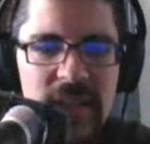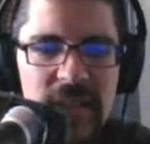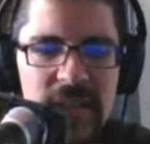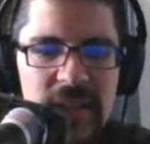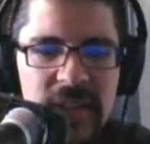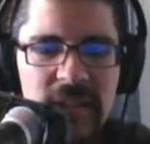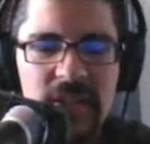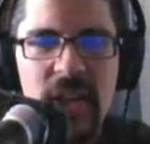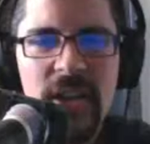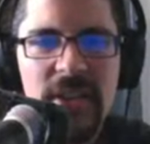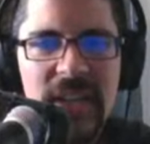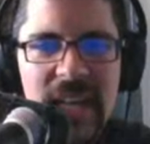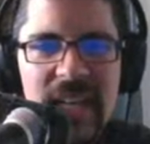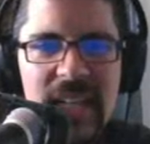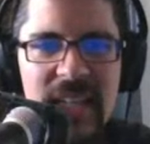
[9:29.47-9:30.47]
this is all
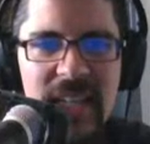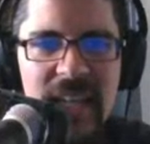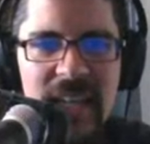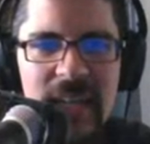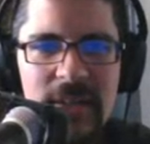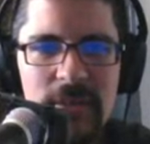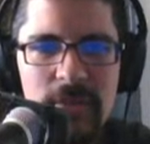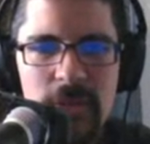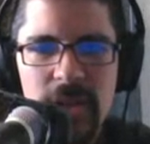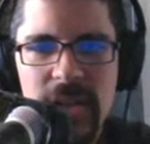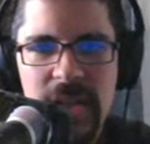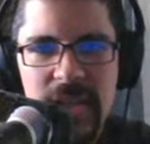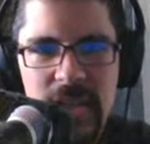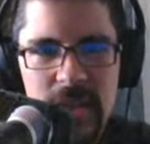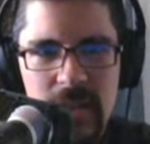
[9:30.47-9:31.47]
getting at, really,
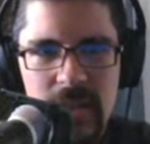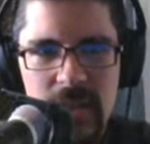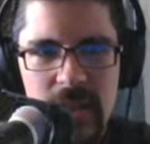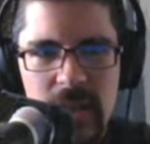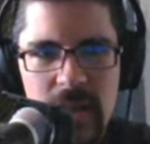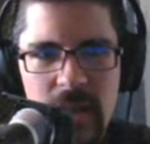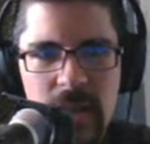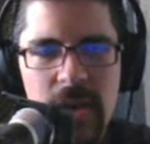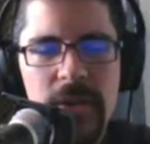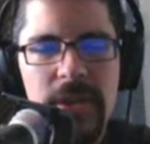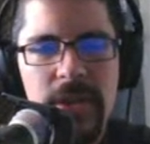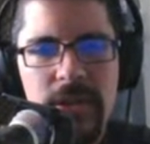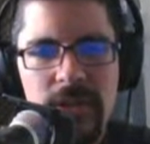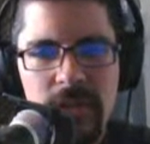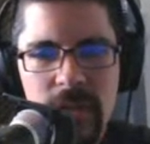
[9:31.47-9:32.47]
I think all
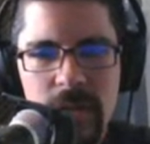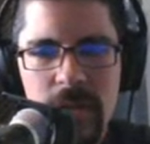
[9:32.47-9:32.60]
these,